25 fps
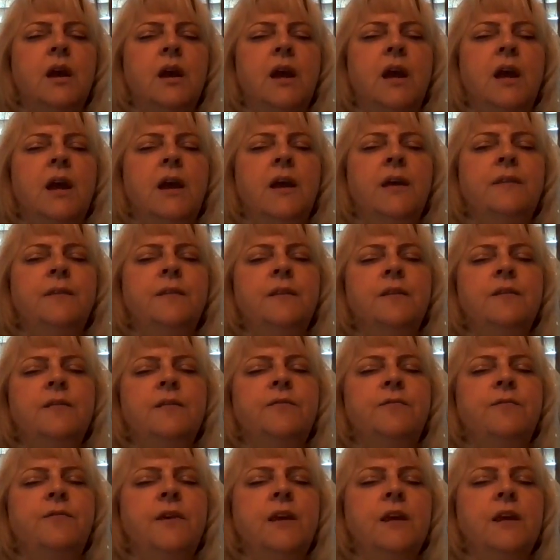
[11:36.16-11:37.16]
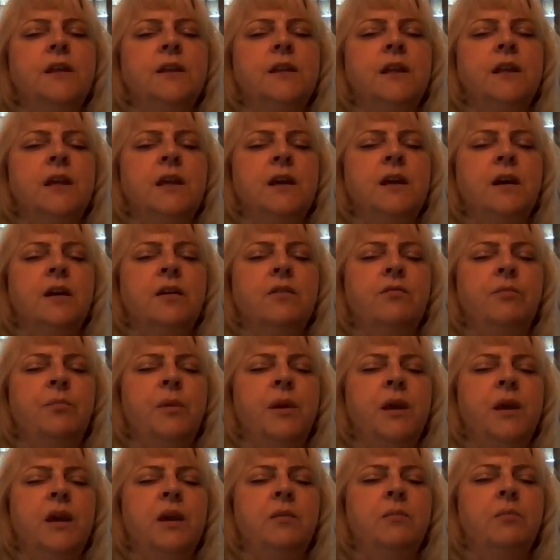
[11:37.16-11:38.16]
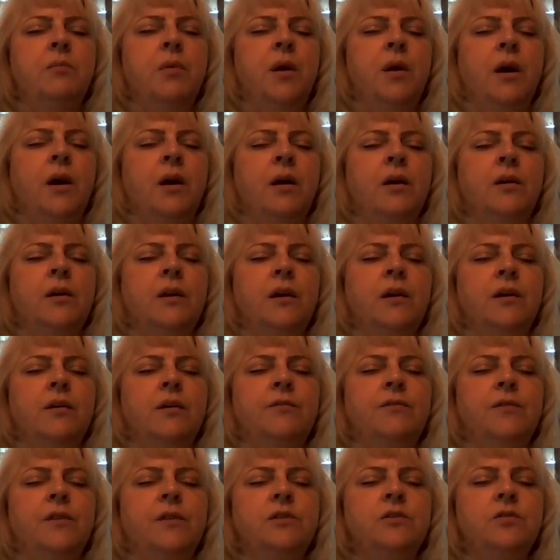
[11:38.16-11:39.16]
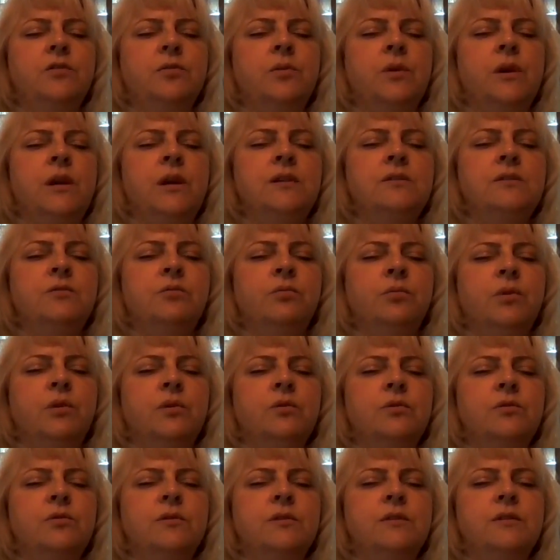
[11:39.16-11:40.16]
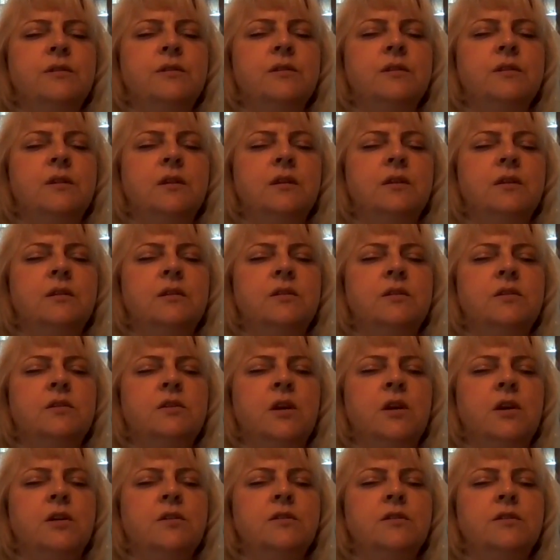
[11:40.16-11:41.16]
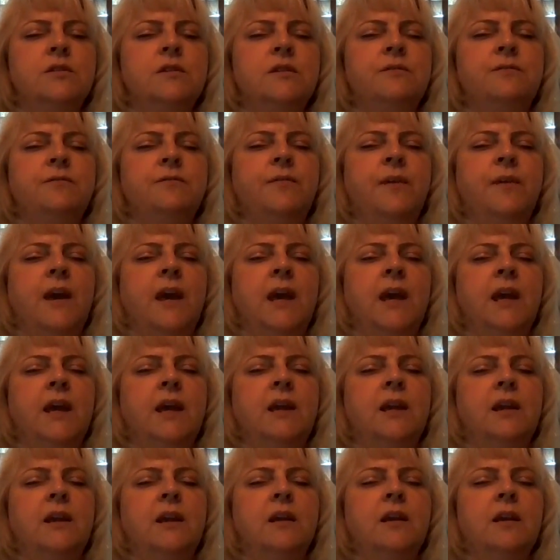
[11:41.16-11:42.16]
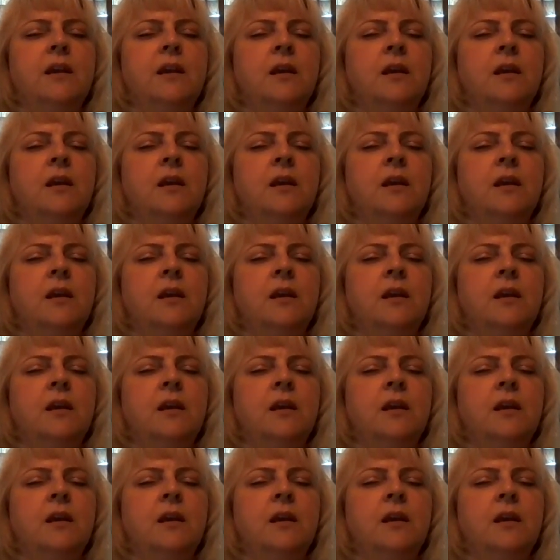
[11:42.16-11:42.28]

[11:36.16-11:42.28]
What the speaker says: And the feeling of being part of the tree's roots starts to fade.